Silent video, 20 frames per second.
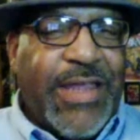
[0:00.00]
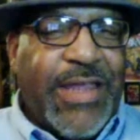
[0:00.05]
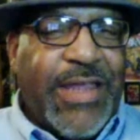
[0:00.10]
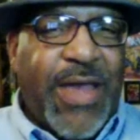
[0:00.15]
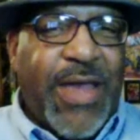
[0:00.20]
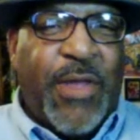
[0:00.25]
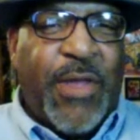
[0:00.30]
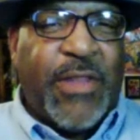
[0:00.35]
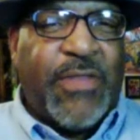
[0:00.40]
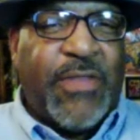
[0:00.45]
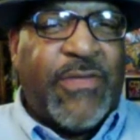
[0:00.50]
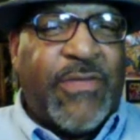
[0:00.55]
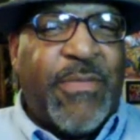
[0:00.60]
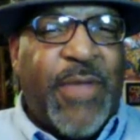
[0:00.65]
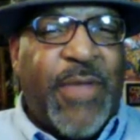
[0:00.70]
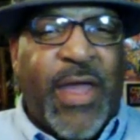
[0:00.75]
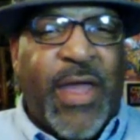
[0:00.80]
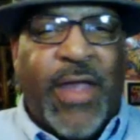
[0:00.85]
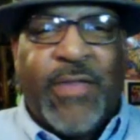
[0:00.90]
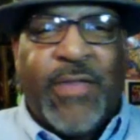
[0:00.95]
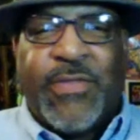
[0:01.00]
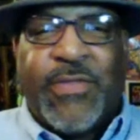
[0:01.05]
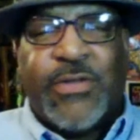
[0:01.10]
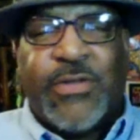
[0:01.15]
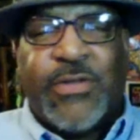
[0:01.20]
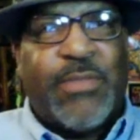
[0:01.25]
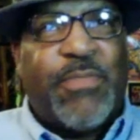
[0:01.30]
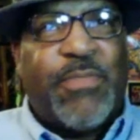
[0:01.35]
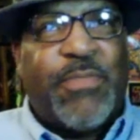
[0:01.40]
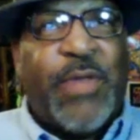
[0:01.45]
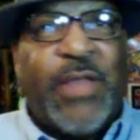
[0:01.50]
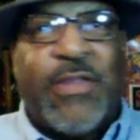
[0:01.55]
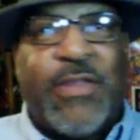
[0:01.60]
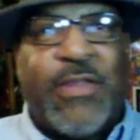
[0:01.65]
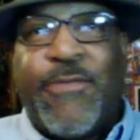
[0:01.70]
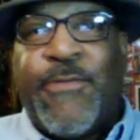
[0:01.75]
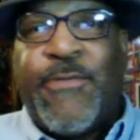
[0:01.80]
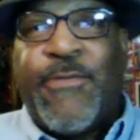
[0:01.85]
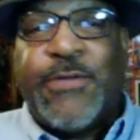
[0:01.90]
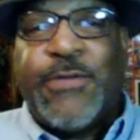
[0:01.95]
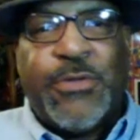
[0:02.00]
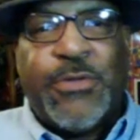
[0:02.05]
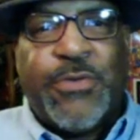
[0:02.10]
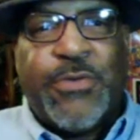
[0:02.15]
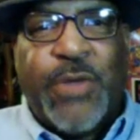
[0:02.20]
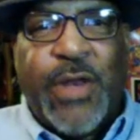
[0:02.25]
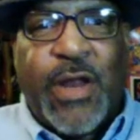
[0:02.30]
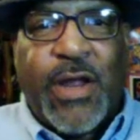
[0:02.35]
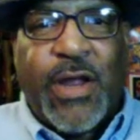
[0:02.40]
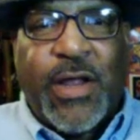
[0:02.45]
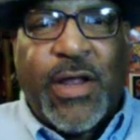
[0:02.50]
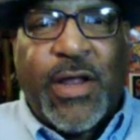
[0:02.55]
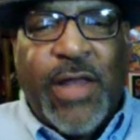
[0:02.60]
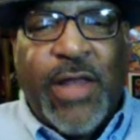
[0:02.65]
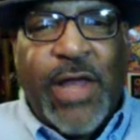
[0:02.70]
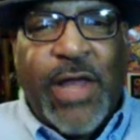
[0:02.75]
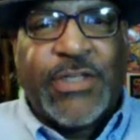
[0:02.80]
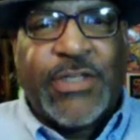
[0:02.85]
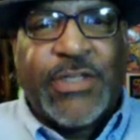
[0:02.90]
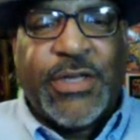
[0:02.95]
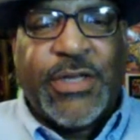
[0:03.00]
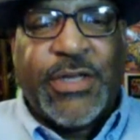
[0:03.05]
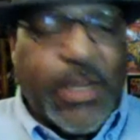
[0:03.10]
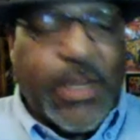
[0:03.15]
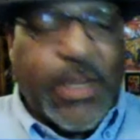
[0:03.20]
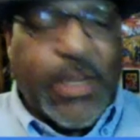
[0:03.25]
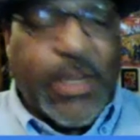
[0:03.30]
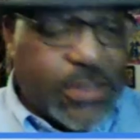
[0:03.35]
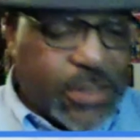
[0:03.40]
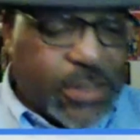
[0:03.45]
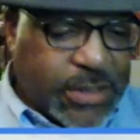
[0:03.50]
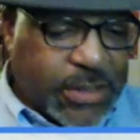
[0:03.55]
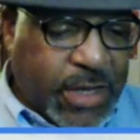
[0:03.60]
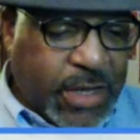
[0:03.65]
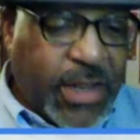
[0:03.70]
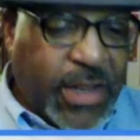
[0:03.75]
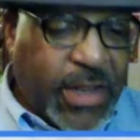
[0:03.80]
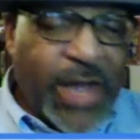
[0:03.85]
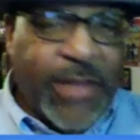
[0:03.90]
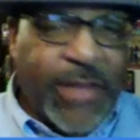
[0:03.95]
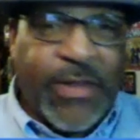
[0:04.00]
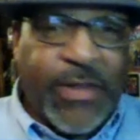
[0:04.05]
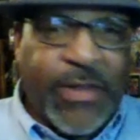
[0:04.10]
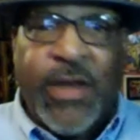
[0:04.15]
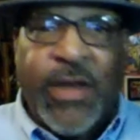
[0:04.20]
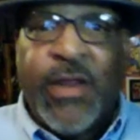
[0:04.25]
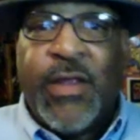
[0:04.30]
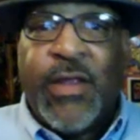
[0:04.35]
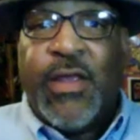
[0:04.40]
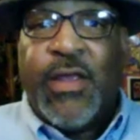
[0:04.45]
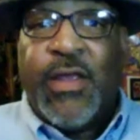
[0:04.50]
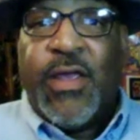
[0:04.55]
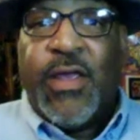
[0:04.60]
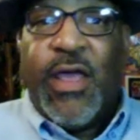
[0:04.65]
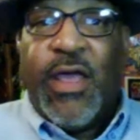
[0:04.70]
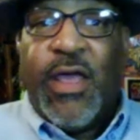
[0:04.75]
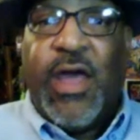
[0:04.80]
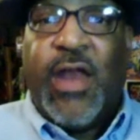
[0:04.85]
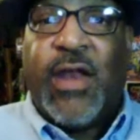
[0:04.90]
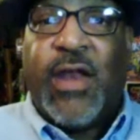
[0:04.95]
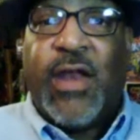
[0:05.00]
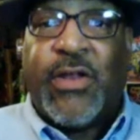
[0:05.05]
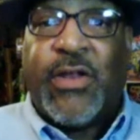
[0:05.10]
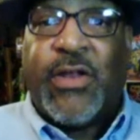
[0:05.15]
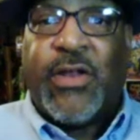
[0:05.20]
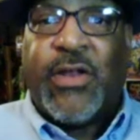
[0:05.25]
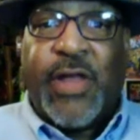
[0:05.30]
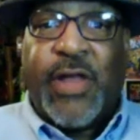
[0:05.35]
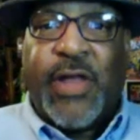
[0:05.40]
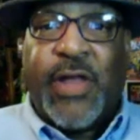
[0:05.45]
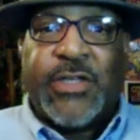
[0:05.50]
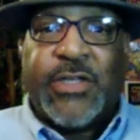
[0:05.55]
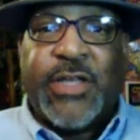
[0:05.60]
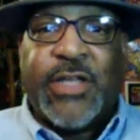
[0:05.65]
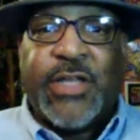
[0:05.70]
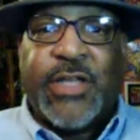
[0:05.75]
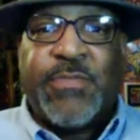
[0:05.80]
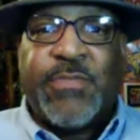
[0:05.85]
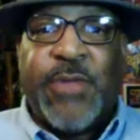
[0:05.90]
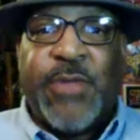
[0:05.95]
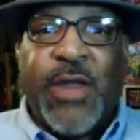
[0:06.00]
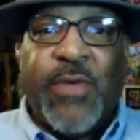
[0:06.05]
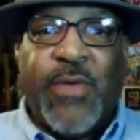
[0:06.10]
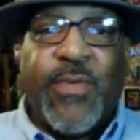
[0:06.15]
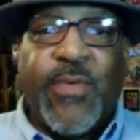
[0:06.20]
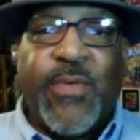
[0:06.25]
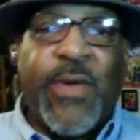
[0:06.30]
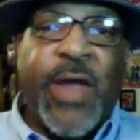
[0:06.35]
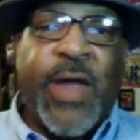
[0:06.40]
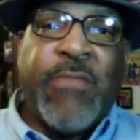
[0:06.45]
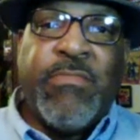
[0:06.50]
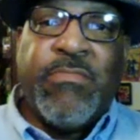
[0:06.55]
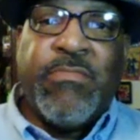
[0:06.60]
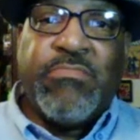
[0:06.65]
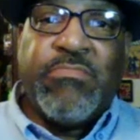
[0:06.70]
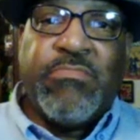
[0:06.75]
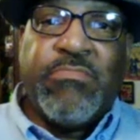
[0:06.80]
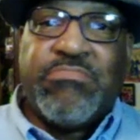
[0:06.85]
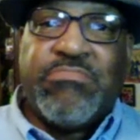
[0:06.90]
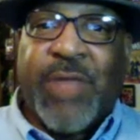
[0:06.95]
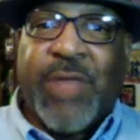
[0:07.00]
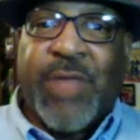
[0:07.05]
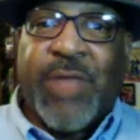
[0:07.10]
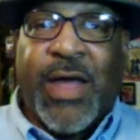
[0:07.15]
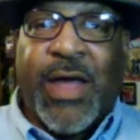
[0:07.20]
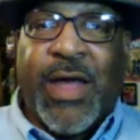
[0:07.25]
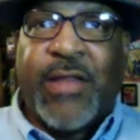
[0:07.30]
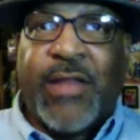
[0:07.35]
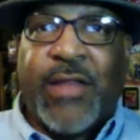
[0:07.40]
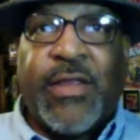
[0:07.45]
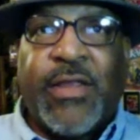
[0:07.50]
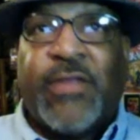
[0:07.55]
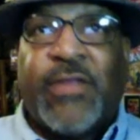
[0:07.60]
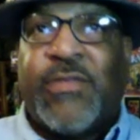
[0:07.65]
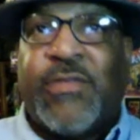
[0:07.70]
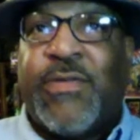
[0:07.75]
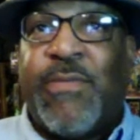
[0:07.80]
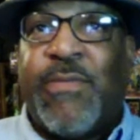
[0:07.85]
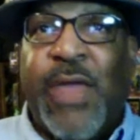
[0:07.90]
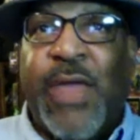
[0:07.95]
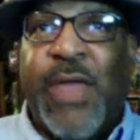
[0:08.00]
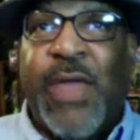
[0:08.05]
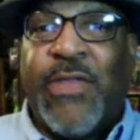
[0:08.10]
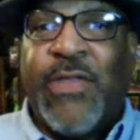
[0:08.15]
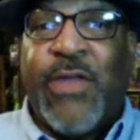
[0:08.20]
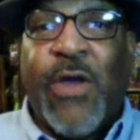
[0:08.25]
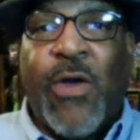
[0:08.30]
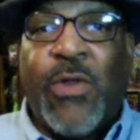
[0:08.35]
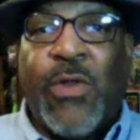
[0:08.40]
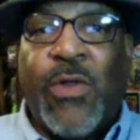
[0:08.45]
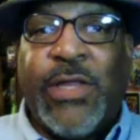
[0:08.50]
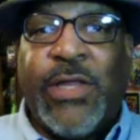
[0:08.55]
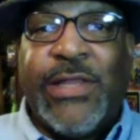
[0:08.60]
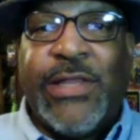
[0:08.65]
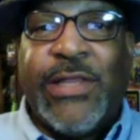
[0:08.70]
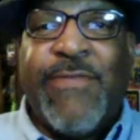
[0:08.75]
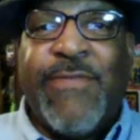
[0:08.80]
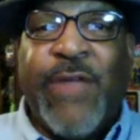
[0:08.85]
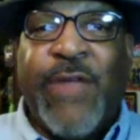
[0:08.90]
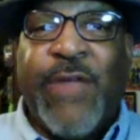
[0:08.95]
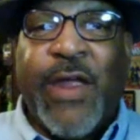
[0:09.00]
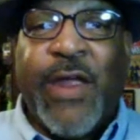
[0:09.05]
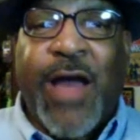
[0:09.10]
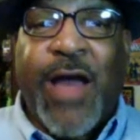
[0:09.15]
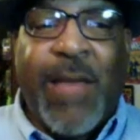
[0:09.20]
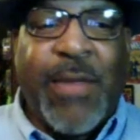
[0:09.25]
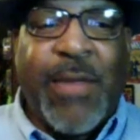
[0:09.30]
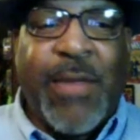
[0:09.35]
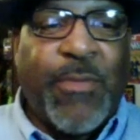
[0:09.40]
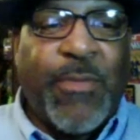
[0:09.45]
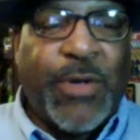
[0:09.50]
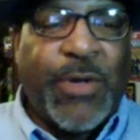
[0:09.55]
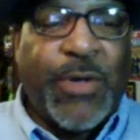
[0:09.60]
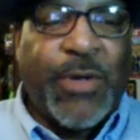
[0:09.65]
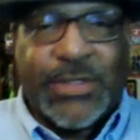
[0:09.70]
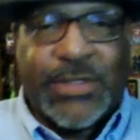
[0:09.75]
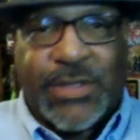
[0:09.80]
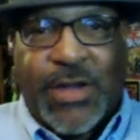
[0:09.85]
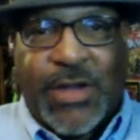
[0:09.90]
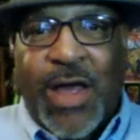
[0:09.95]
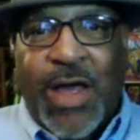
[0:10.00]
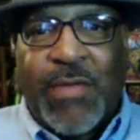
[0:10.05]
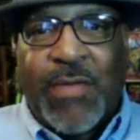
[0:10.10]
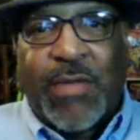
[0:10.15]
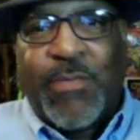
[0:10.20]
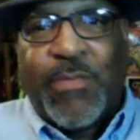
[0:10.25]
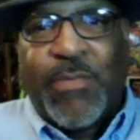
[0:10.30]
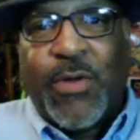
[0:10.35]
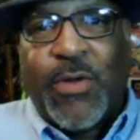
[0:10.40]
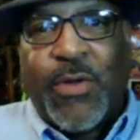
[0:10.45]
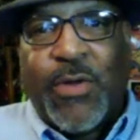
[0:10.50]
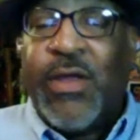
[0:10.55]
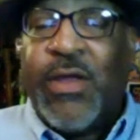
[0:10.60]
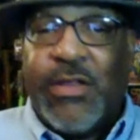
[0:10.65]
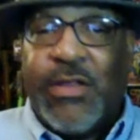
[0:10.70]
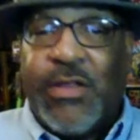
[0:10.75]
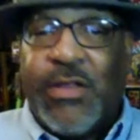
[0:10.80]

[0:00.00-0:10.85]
but to me, there's a big difference between a collection that's just collected and a collection that's being read. Uh, to me, the only living comic book is a comic book that's